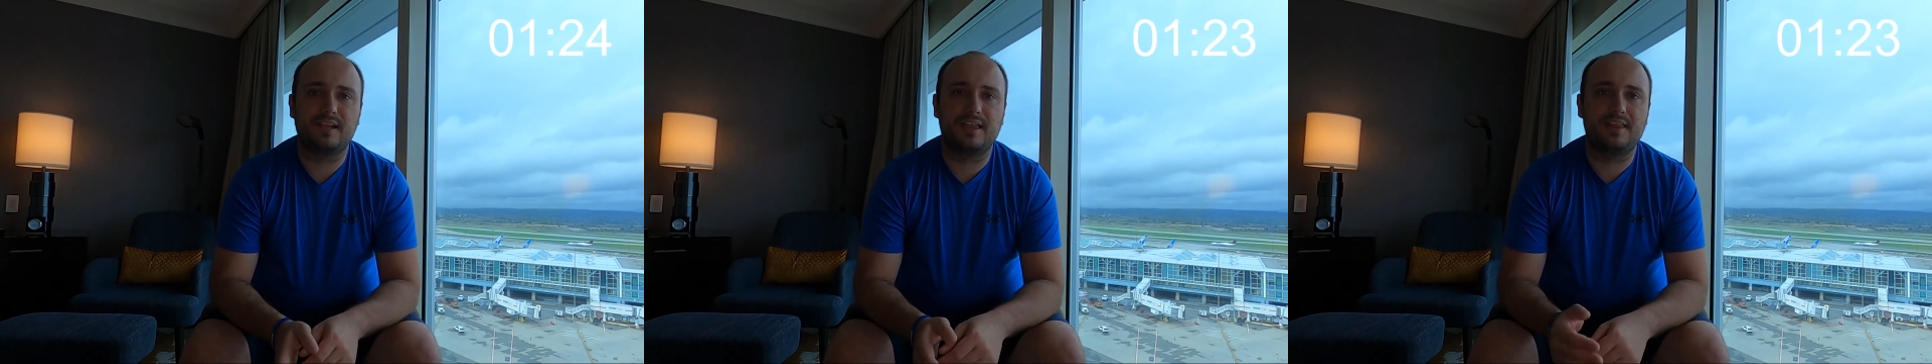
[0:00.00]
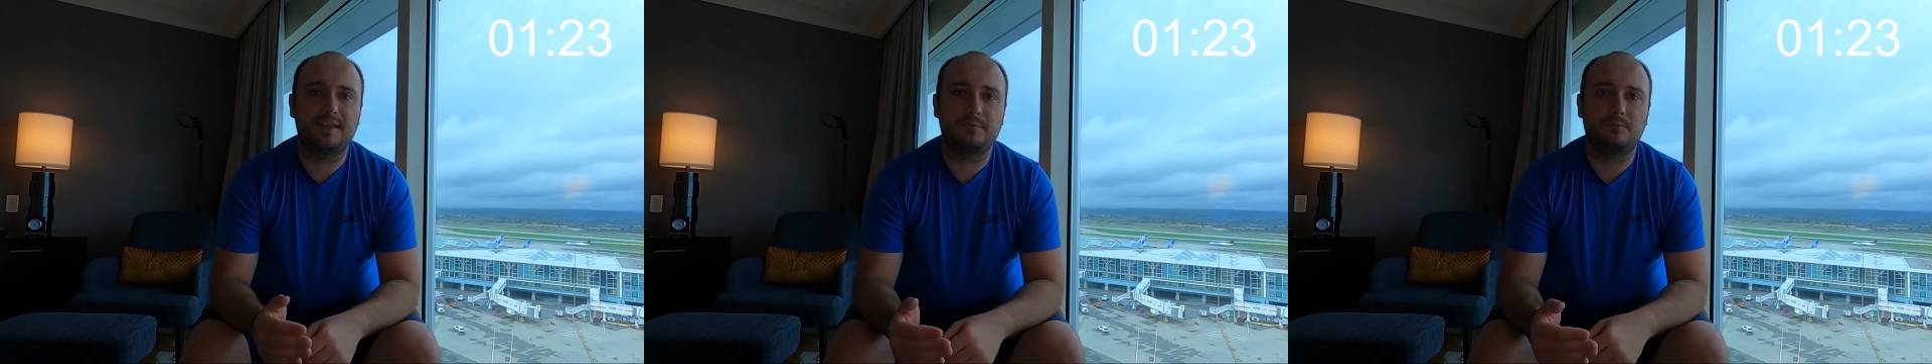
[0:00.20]

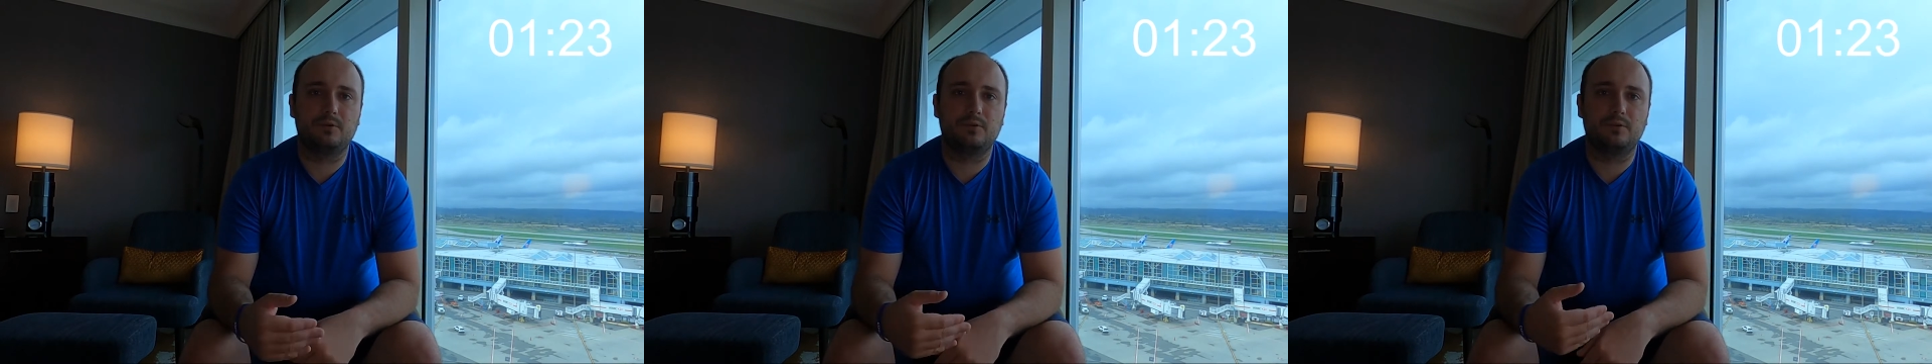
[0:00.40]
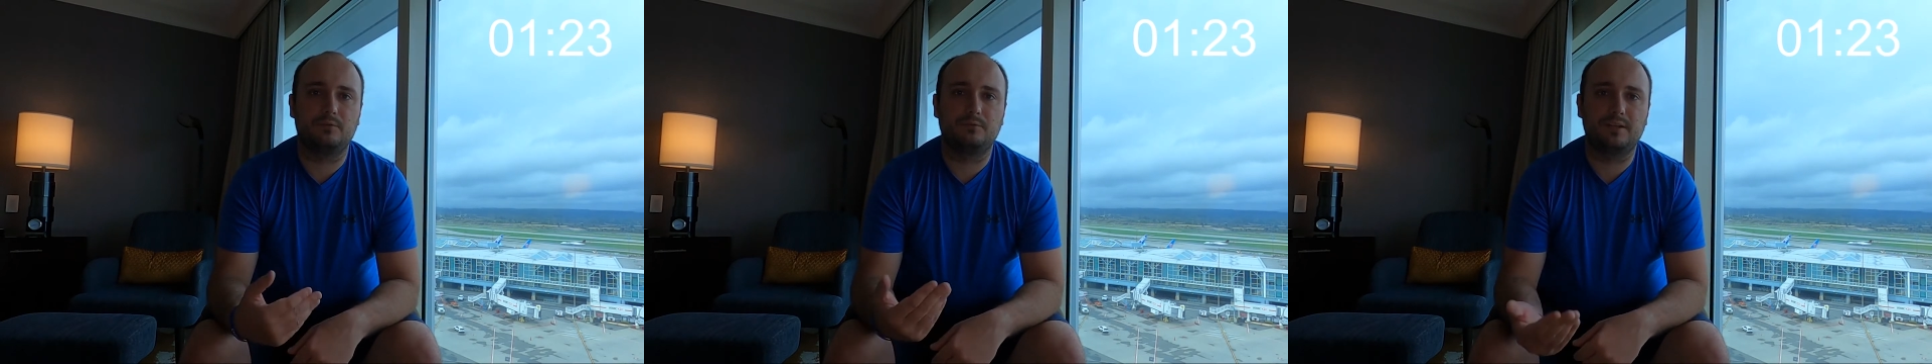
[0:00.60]
they
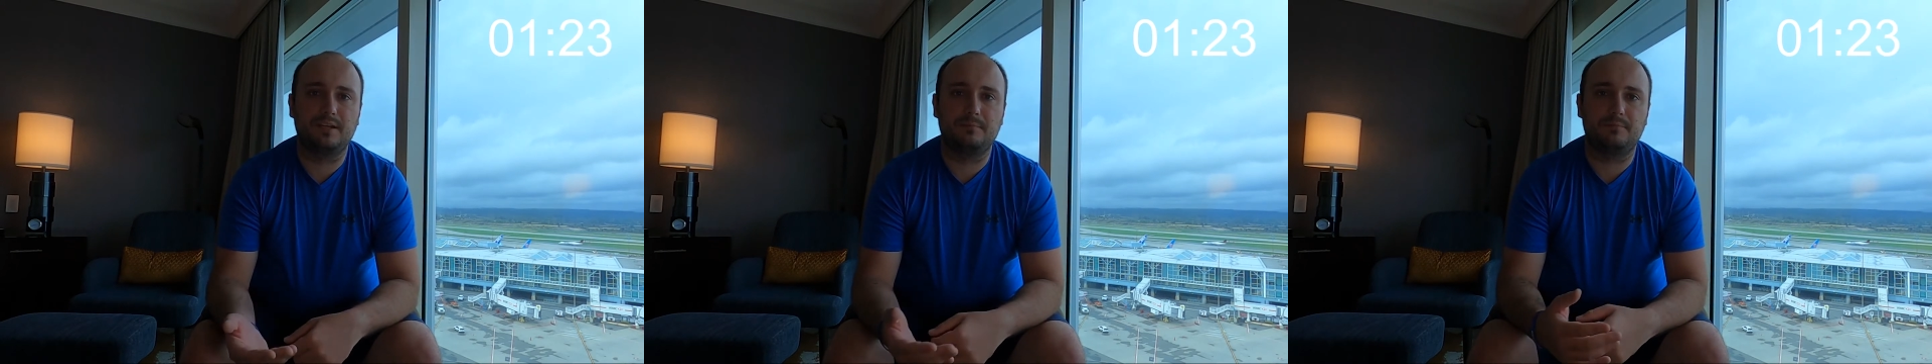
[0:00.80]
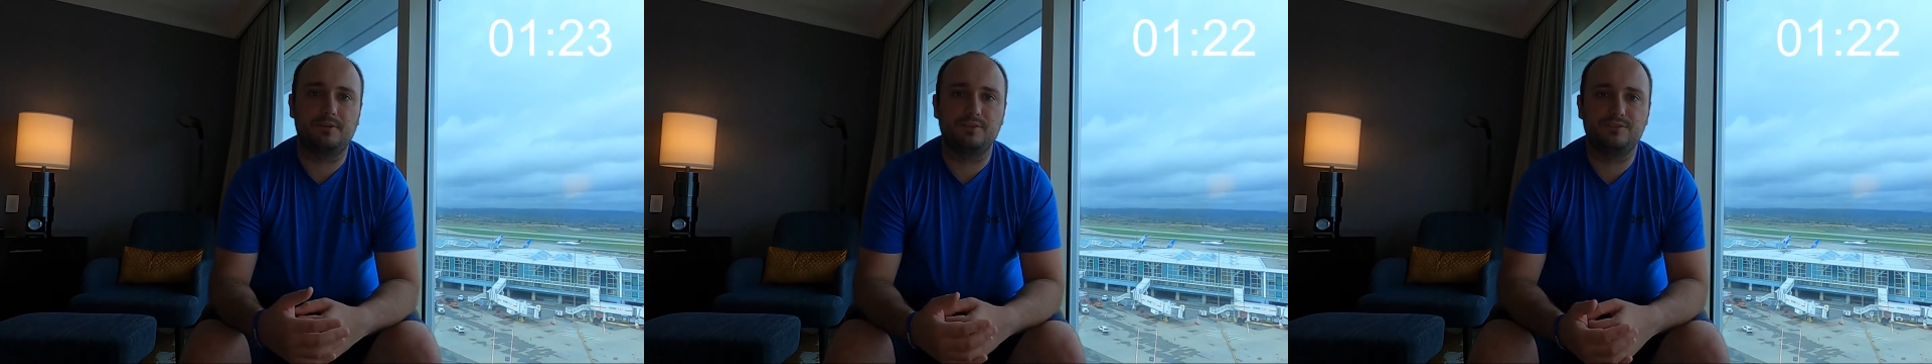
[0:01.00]
will
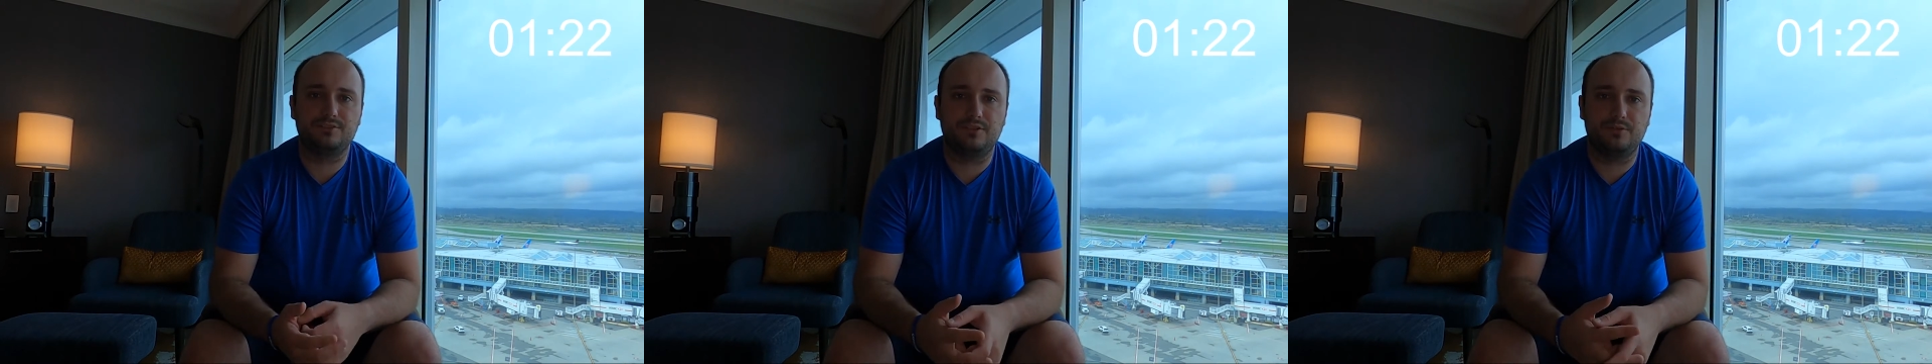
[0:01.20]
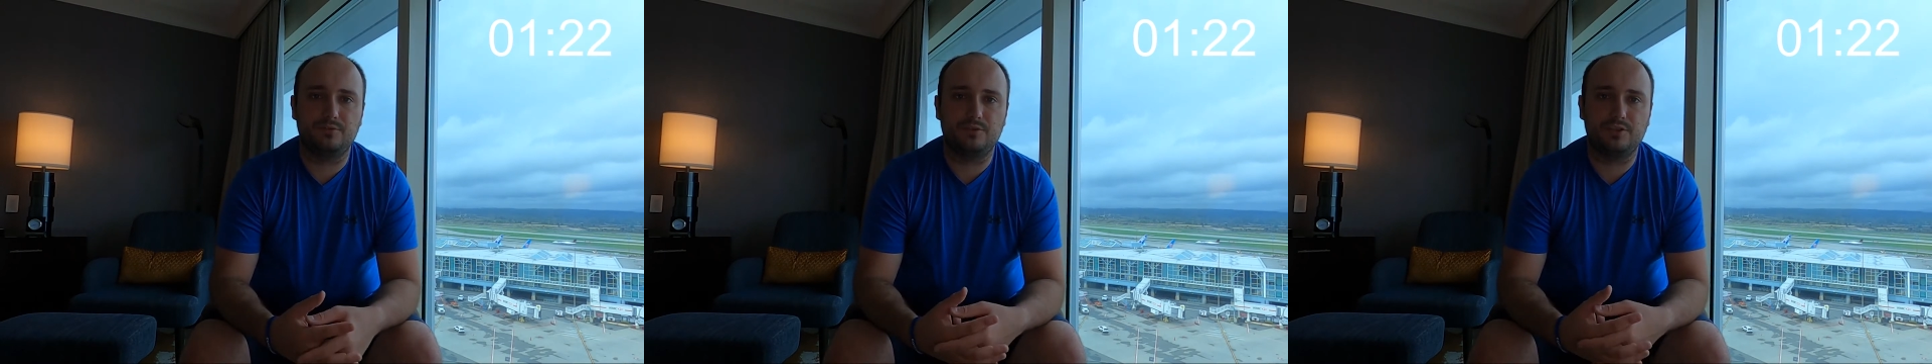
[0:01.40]
reimburse
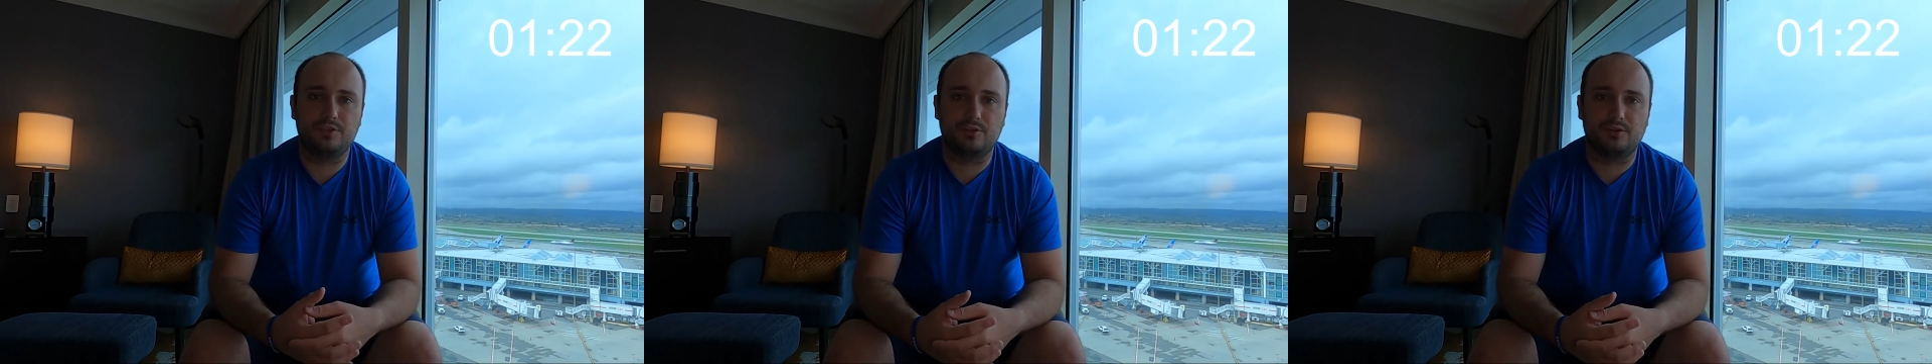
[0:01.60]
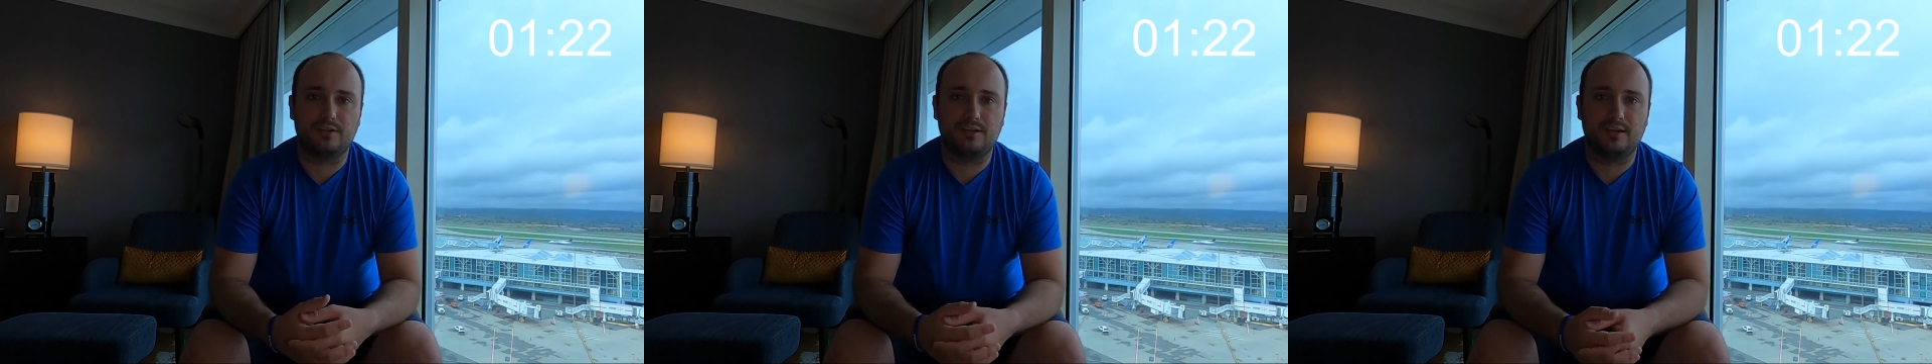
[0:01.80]
you
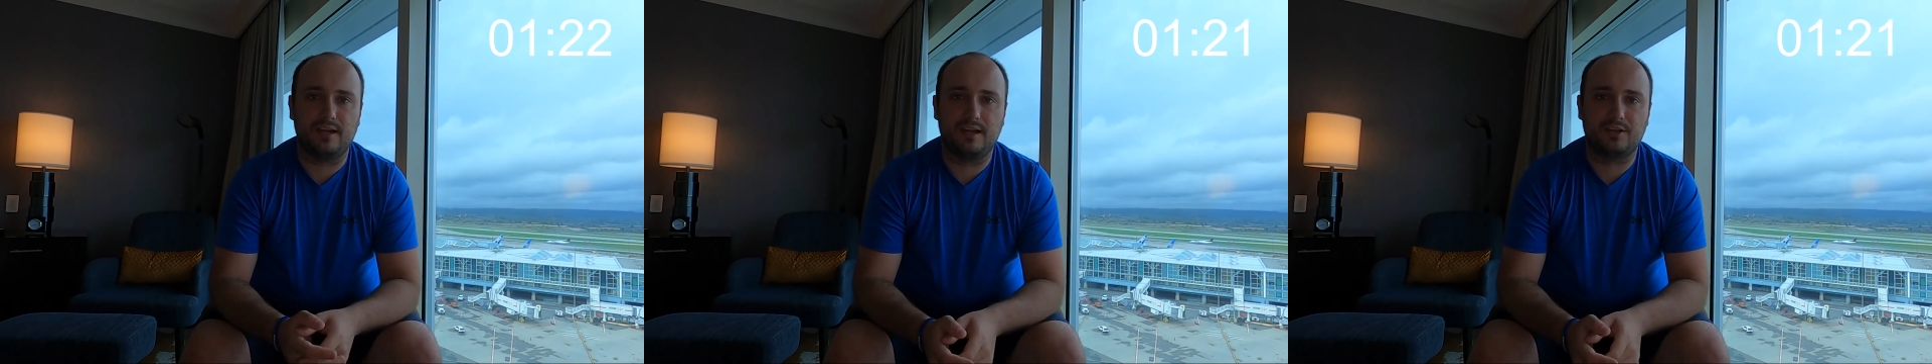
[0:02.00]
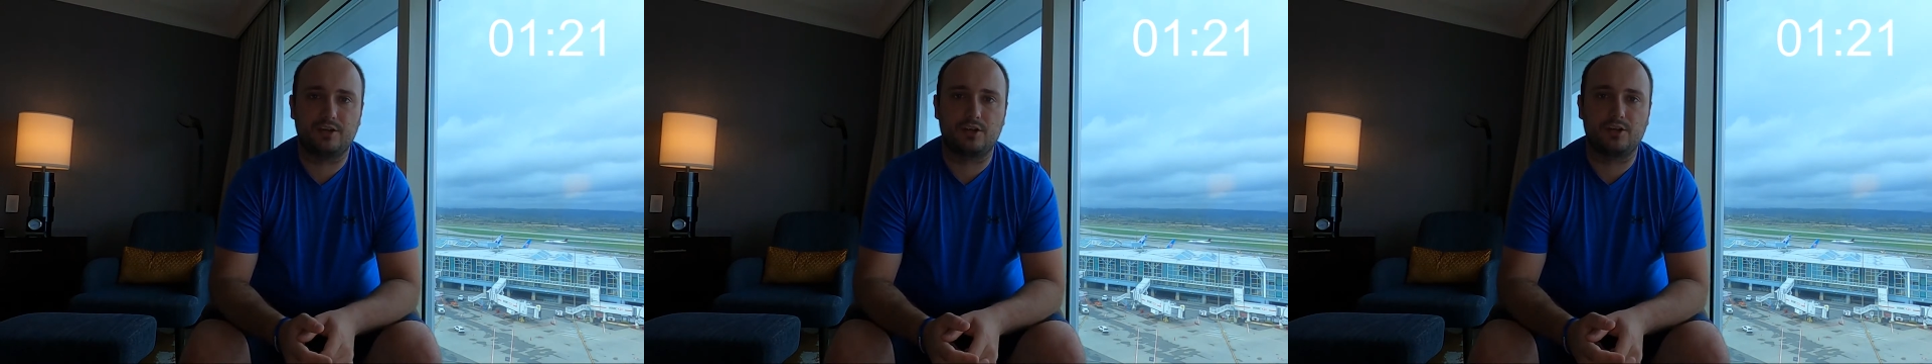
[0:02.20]
your
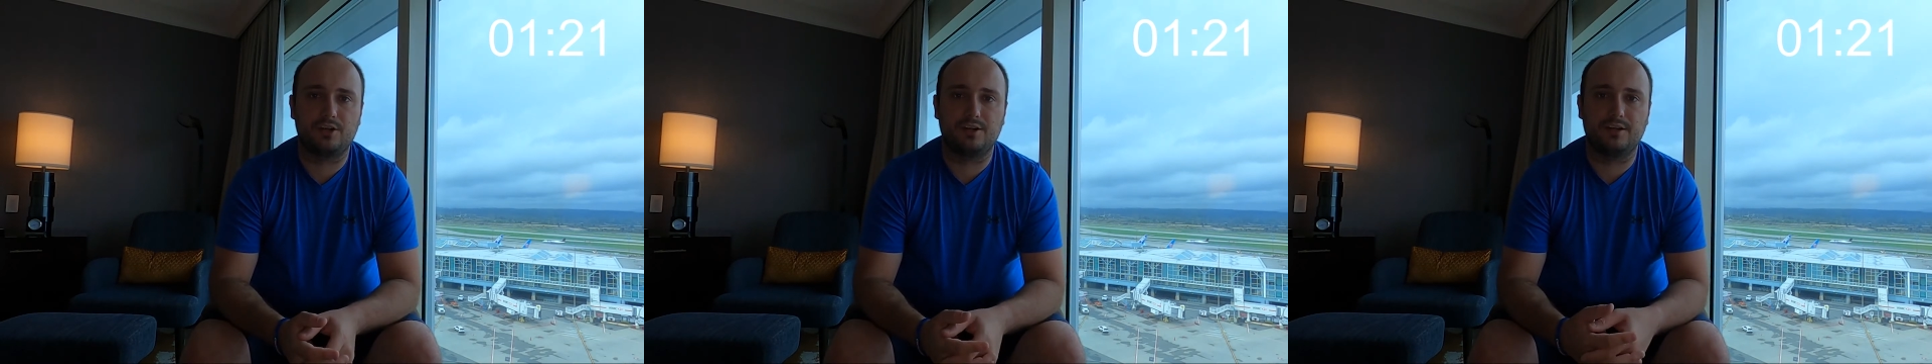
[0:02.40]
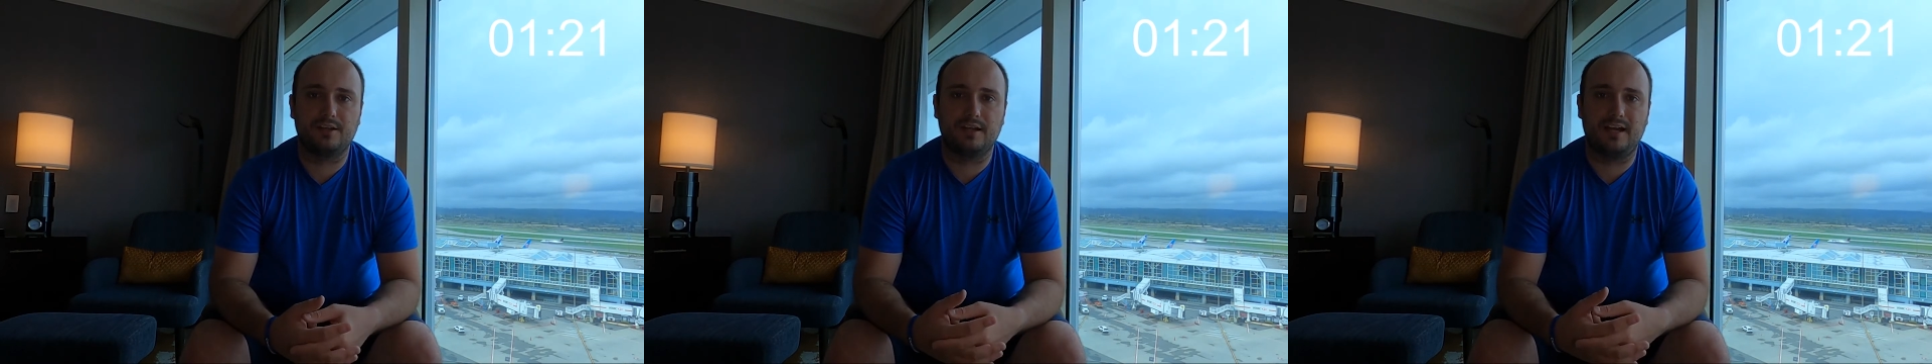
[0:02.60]

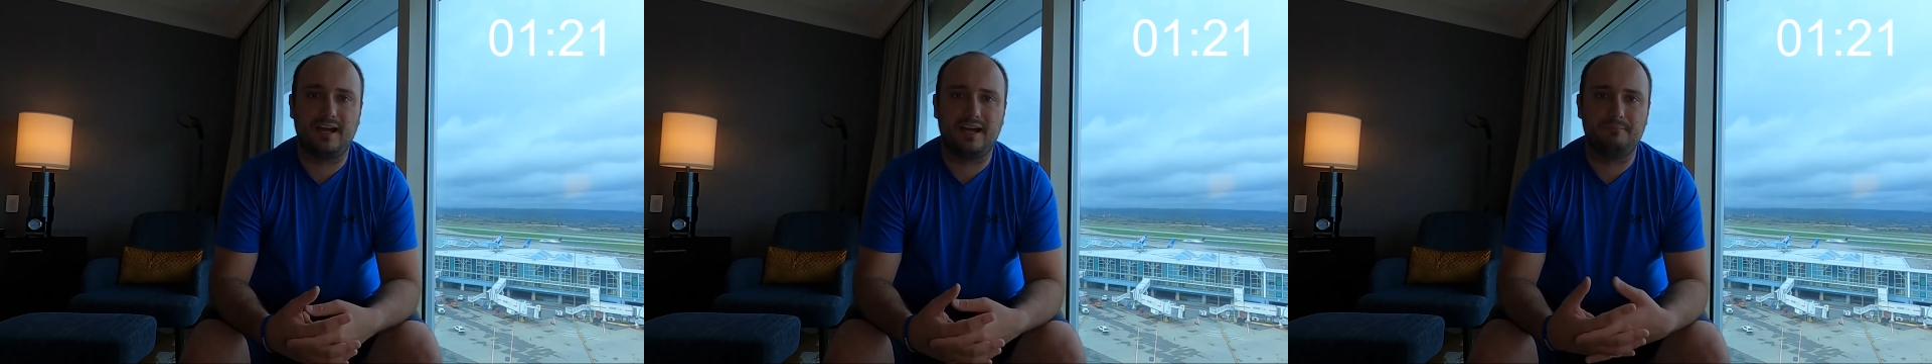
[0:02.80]
card,